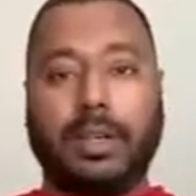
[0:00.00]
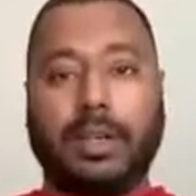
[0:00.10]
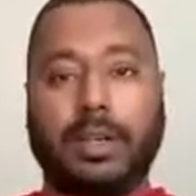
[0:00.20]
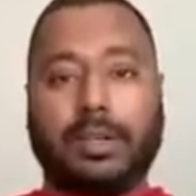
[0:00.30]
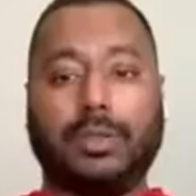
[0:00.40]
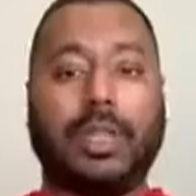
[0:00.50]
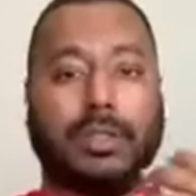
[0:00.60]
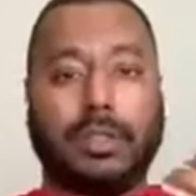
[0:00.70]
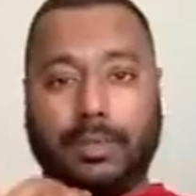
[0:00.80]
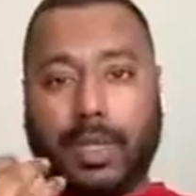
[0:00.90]
So that
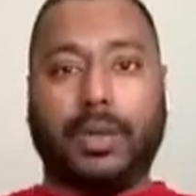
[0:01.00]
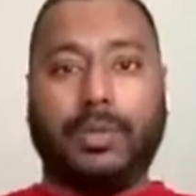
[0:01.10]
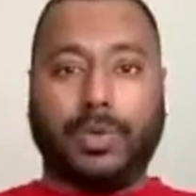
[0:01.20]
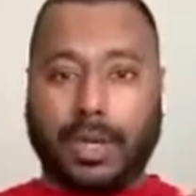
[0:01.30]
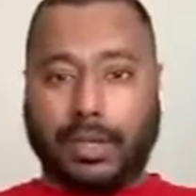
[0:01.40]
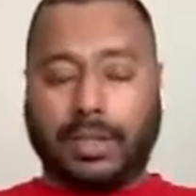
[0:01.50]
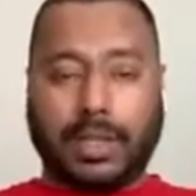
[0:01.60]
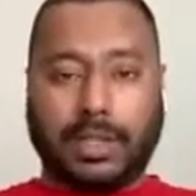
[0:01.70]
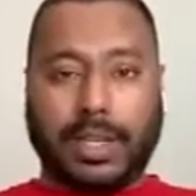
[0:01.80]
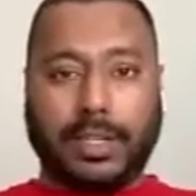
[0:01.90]
is something that we can
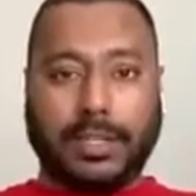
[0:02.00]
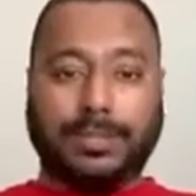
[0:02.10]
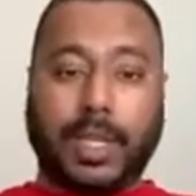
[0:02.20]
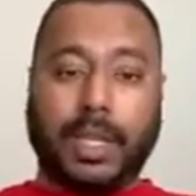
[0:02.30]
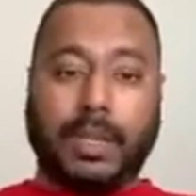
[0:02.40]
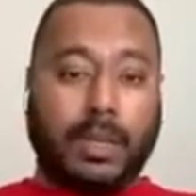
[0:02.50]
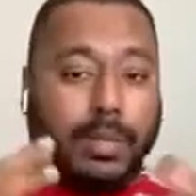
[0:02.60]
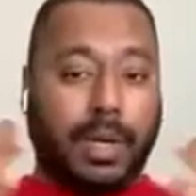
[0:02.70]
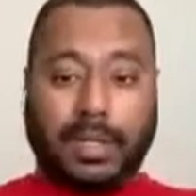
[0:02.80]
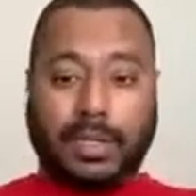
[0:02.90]
discuss later.
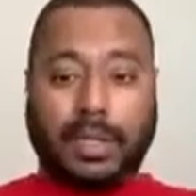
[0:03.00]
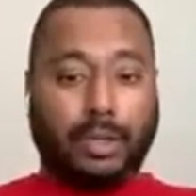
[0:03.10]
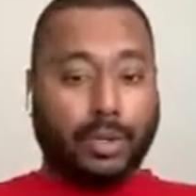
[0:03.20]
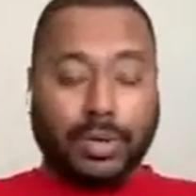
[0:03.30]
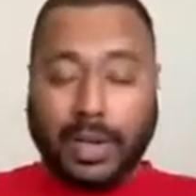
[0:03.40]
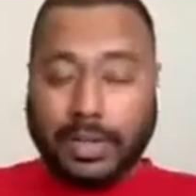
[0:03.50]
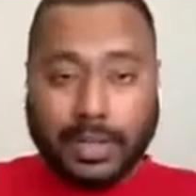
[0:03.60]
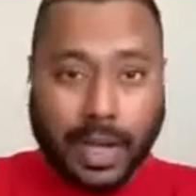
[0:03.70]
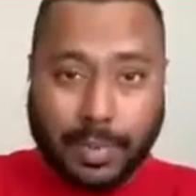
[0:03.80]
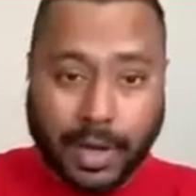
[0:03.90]
But these are the two events
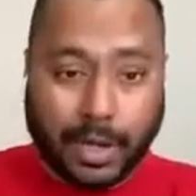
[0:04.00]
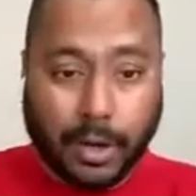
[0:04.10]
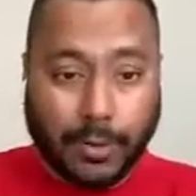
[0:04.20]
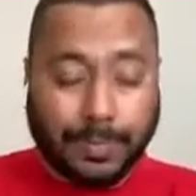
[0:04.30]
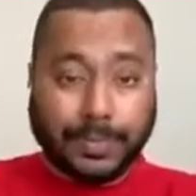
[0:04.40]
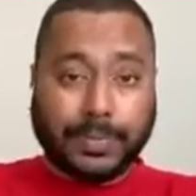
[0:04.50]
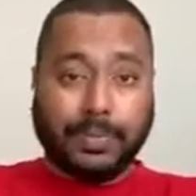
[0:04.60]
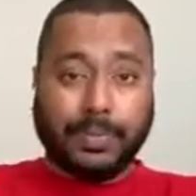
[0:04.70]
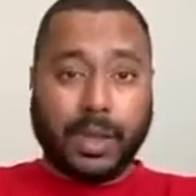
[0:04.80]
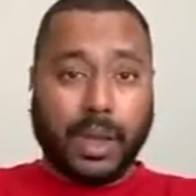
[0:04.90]
that's happening now.
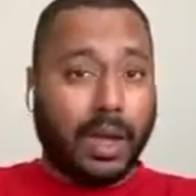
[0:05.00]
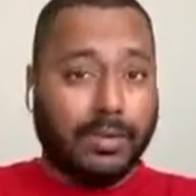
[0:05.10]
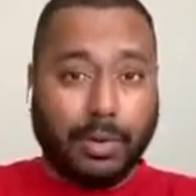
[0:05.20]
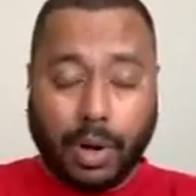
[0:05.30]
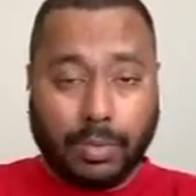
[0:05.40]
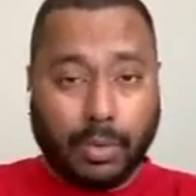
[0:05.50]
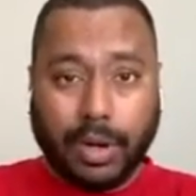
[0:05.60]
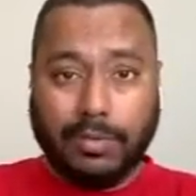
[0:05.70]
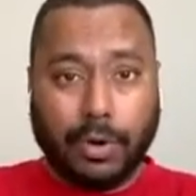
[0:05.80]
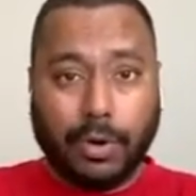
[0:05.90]
If you want more
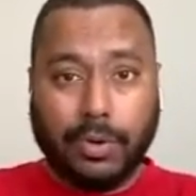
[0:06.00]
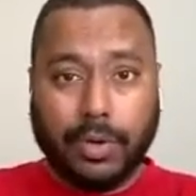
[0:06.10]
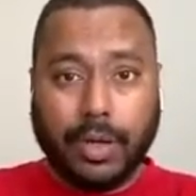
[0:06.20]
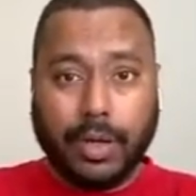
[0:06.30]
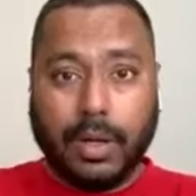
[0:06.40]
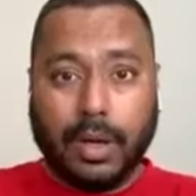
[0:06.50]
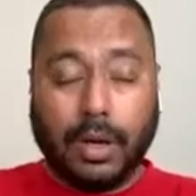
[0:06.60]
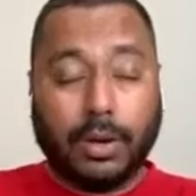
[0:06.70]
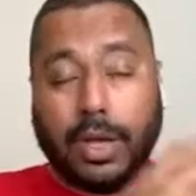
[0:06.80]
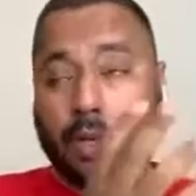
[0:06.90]
info,
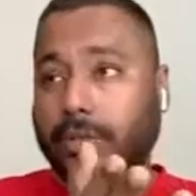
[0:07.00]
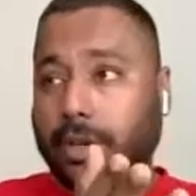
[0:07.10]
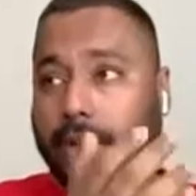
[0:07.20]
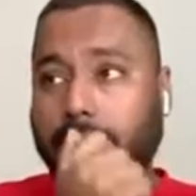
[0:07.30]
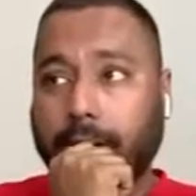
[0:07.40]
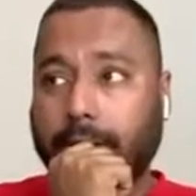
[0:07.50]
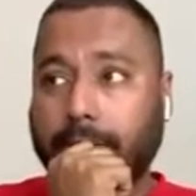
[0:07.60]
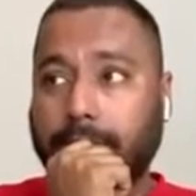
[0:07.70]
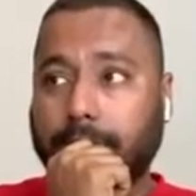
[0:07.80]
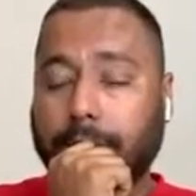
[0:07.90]

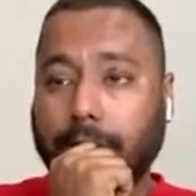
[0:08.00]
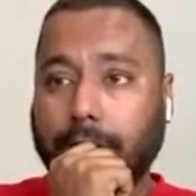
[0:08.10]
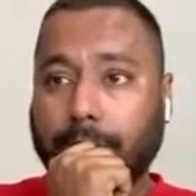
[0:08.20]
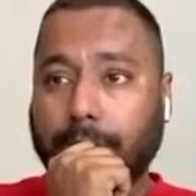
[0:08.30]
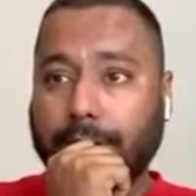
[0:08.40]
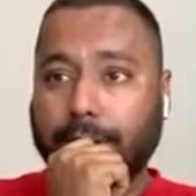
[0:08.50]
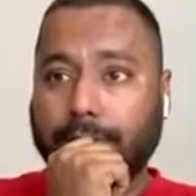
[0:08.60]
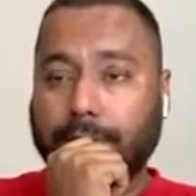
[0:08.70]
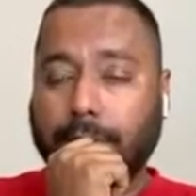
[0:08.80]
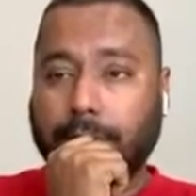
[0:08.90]
forgot to mention,
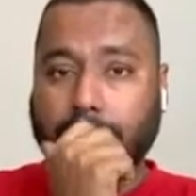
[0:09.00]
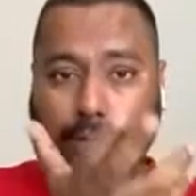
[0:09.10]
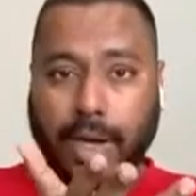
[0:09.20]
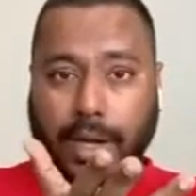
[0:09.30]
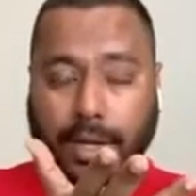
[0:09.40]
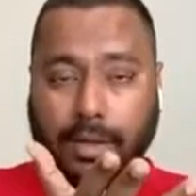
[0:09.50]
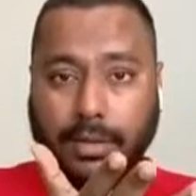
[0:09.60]
for Can You Hack It